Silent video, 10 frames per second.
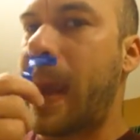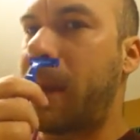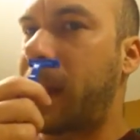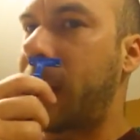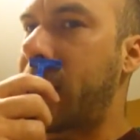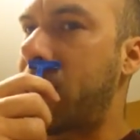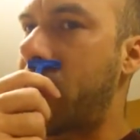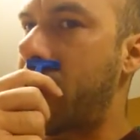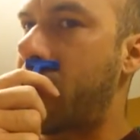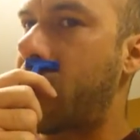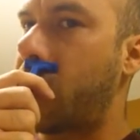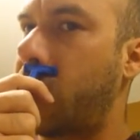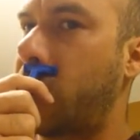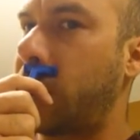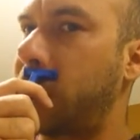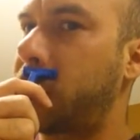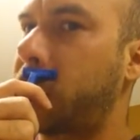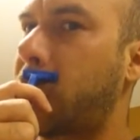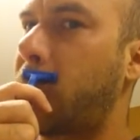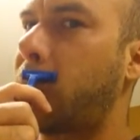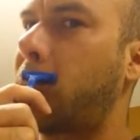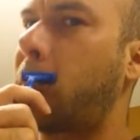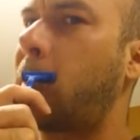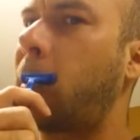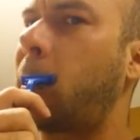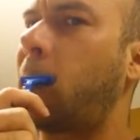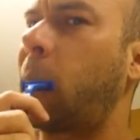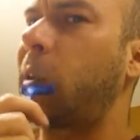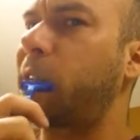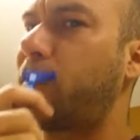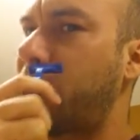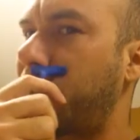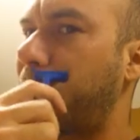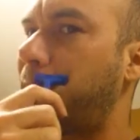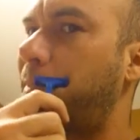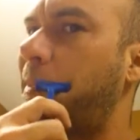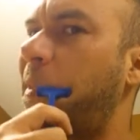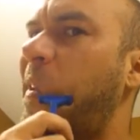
and become, less sharp, less effective.